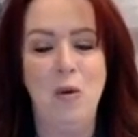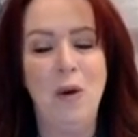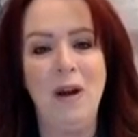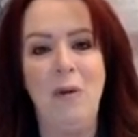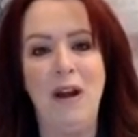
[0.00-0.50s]

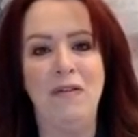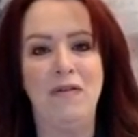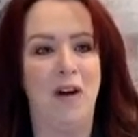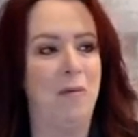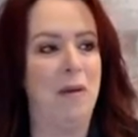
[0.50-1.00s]
We went
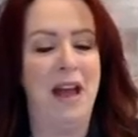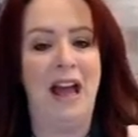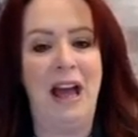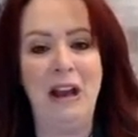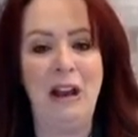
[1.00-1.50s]
from
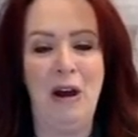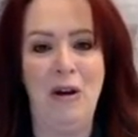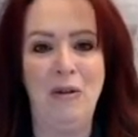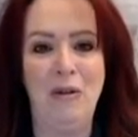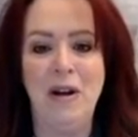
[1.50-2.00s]

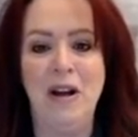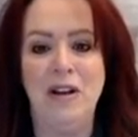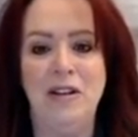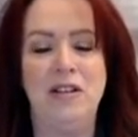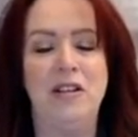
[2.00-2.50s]
hello
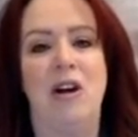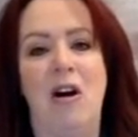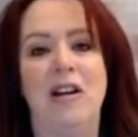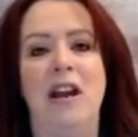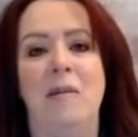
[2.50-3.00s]
to
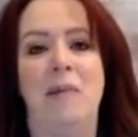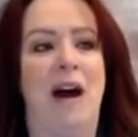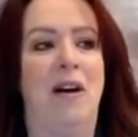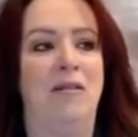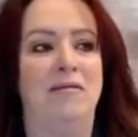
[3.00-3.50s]
talking
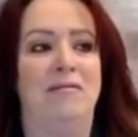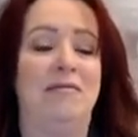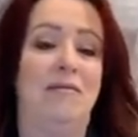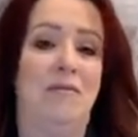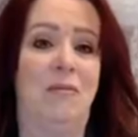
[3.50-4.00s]
about,
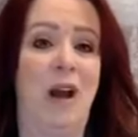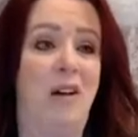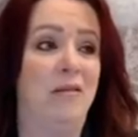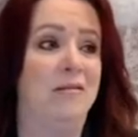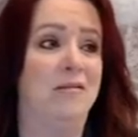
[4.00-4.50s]

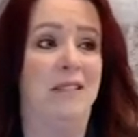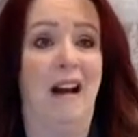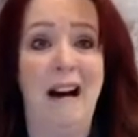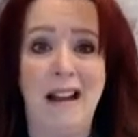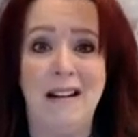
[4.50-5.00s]
well,
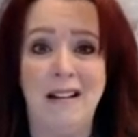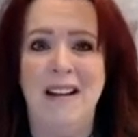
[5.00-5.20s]
God